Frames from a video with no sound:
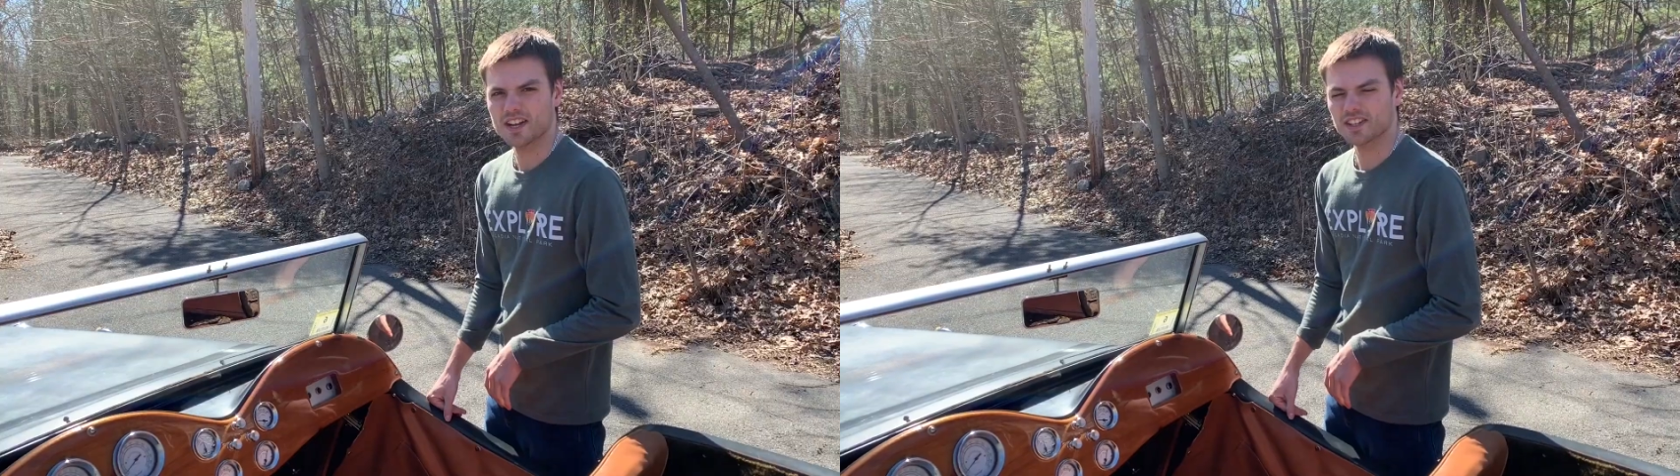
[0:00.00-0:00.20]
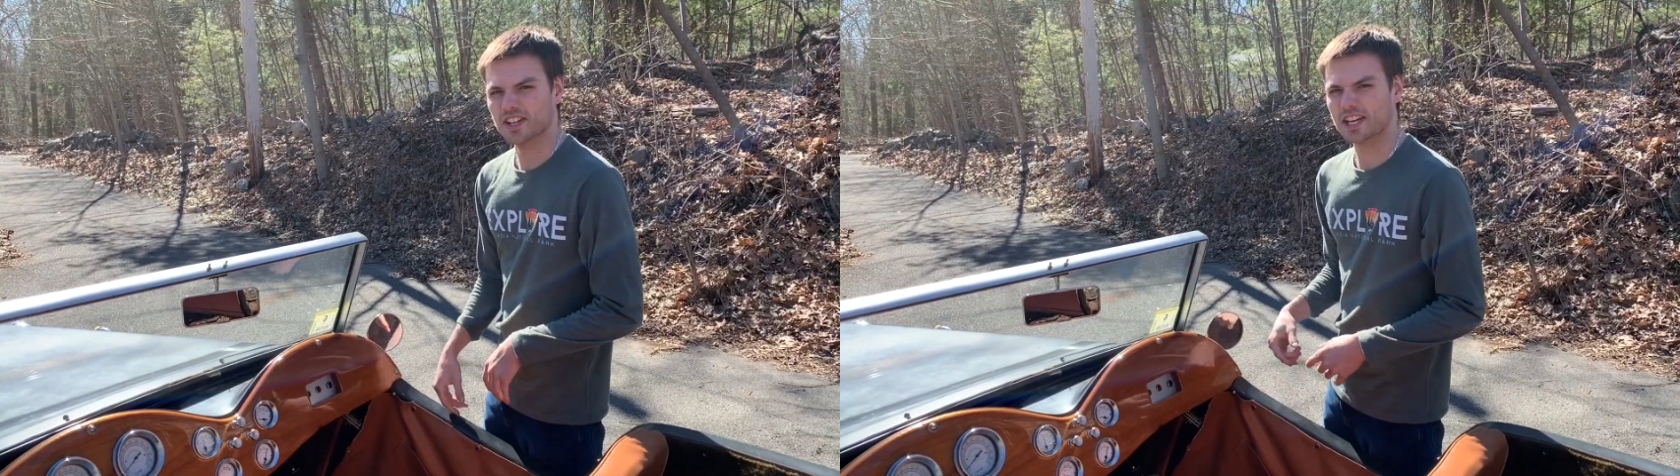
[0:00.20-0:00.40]

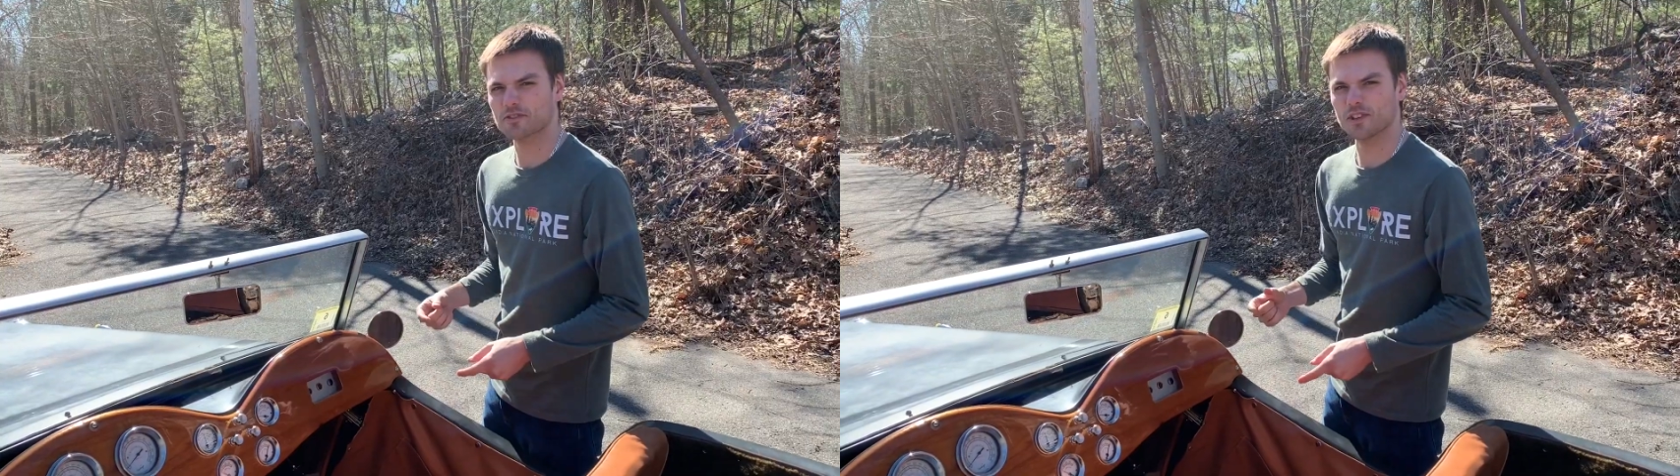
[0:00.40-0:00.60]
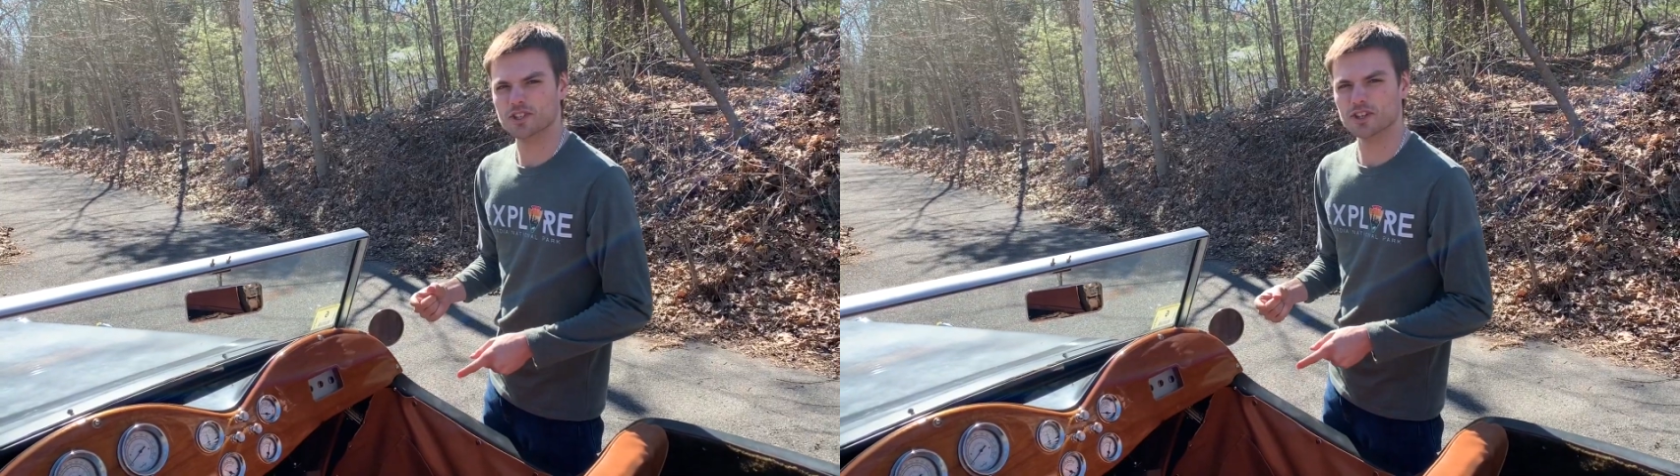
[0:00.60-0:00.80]
The next
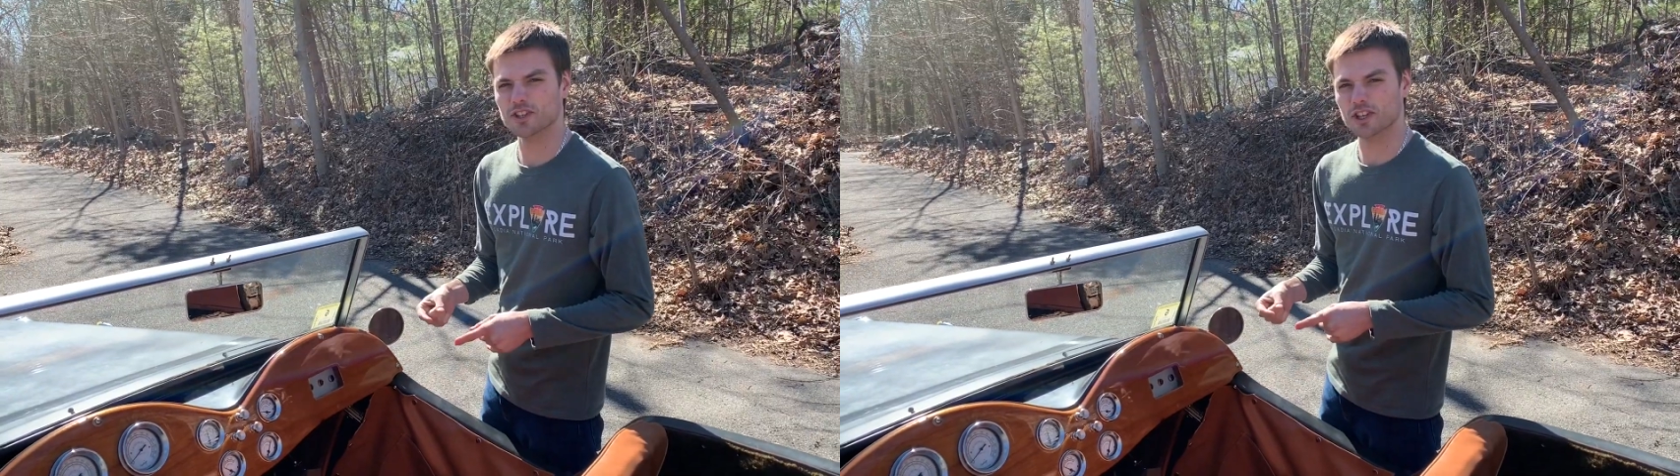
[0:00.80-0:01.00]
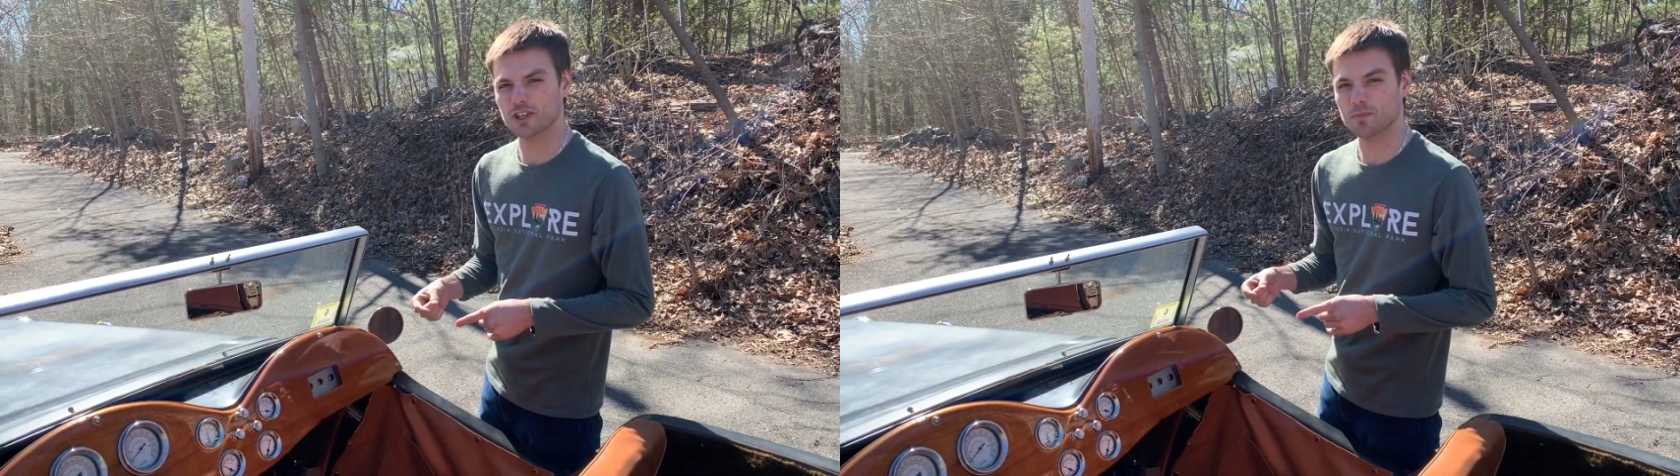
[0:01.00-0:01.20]
feature
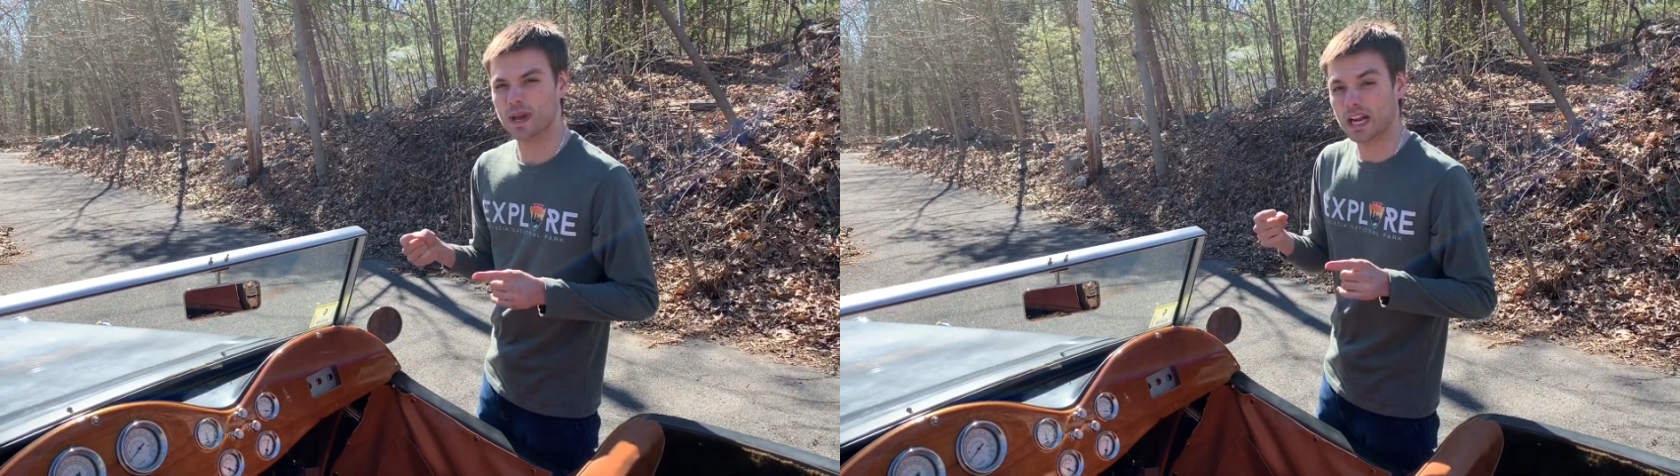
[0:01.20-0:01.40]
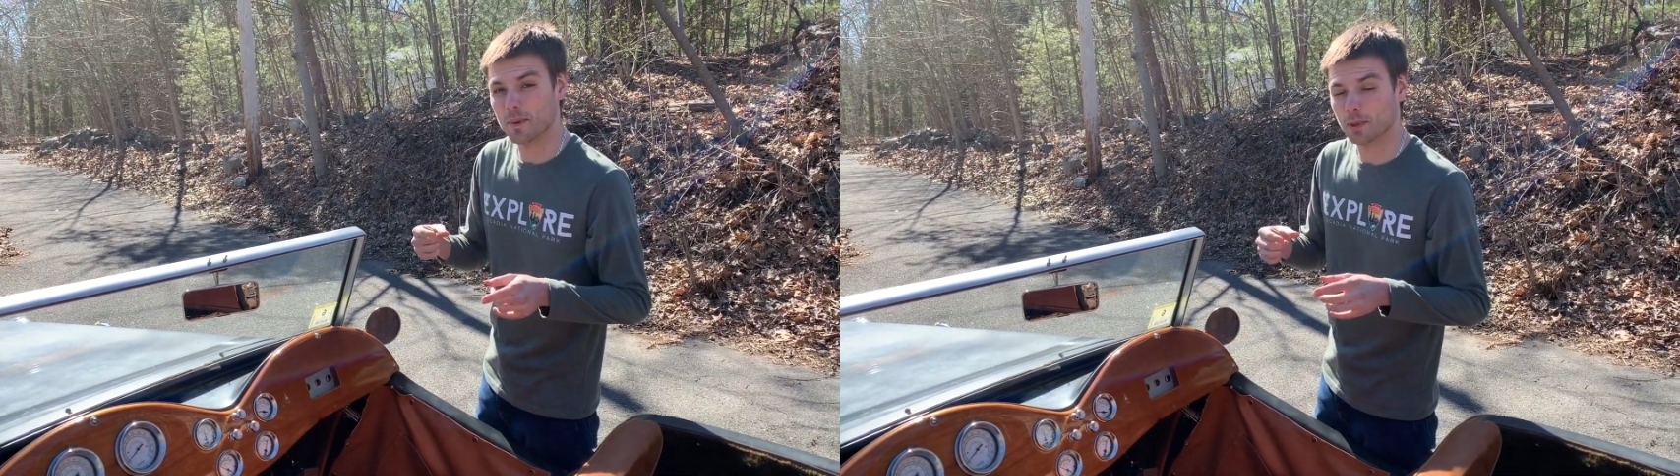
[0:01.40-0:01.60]
that you
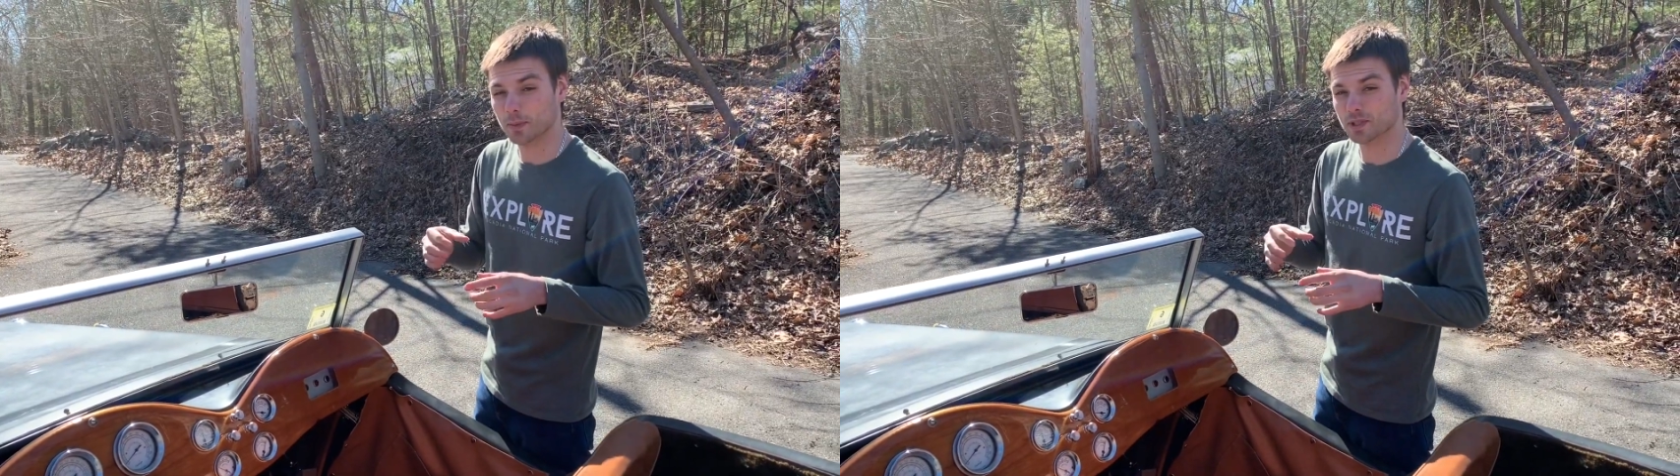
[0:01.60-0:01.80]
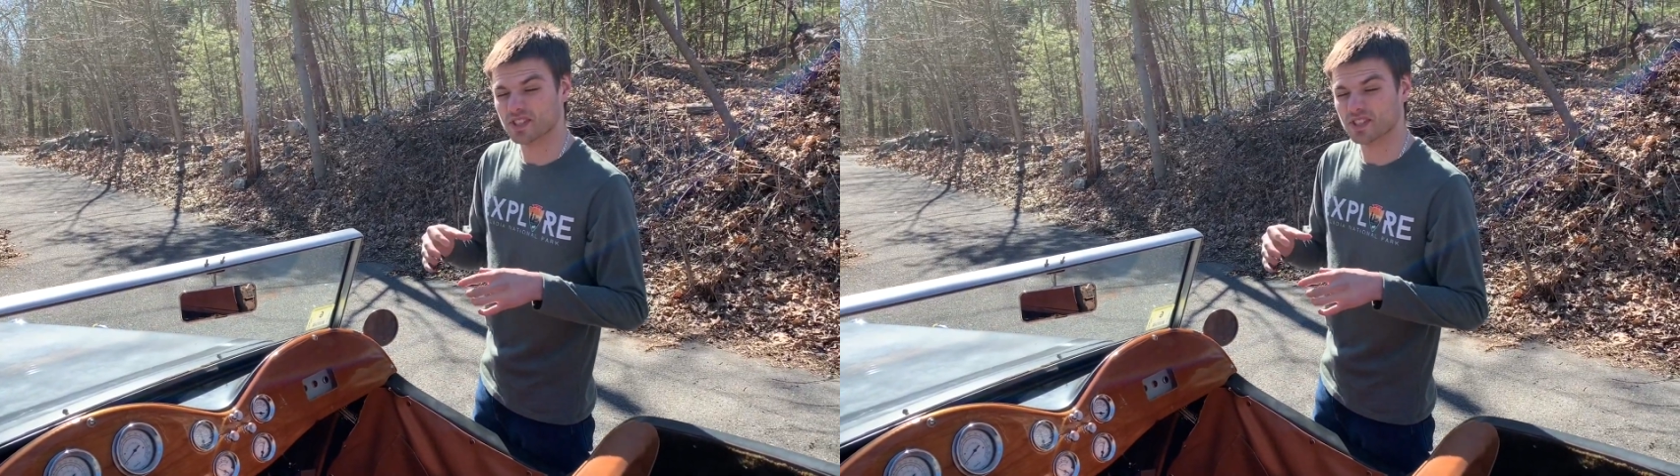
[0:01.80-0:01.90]
may not be able to